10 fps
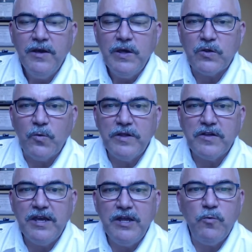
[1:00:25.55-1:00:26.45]
So once
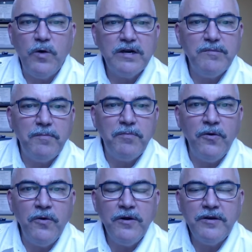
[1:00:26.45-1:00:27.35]
again, welcome
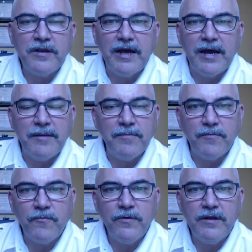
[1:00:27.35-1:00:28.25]
aboard.
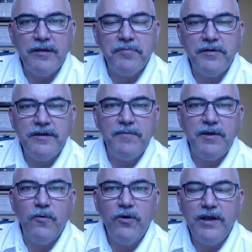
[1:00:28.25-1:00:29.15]
I'm really pleased to
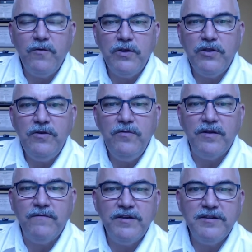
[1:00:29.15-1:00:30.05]
be working with you
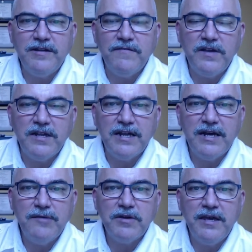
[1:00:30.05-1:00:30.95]
and visiting
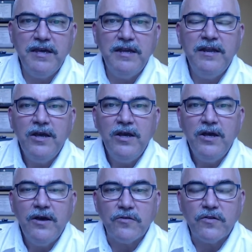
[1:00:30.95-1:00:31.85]
Vietnam again.
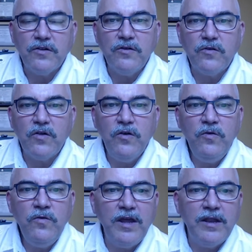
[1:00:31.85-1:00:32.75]
I'll see you
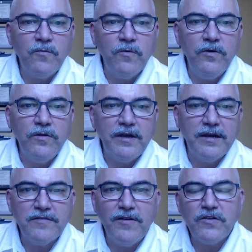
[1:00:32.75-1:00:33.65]
soon, and
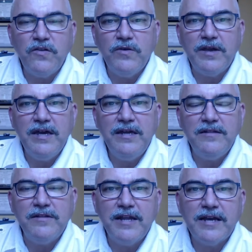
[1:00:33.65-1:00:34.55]
we'll talk to you again
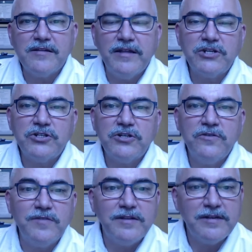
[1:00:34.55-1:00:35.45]
in the next
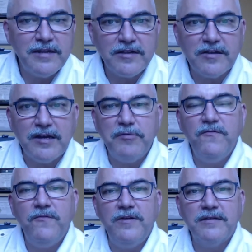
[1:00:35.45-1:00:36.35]
lecture within the next couple
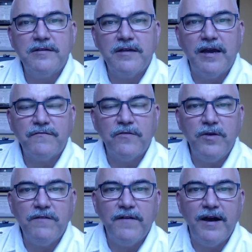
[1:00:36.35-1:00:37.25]
of weeks after
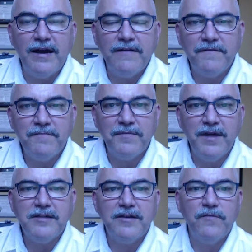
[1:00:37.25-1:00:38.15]
week 5.
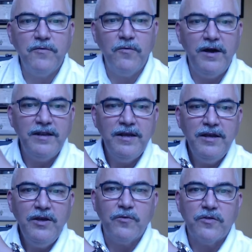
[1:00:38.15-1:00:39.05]
Thanks, everyone.
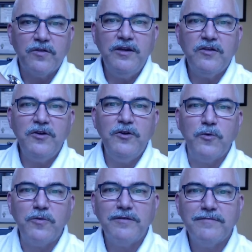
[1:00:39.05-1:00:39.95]
We'll see you soon.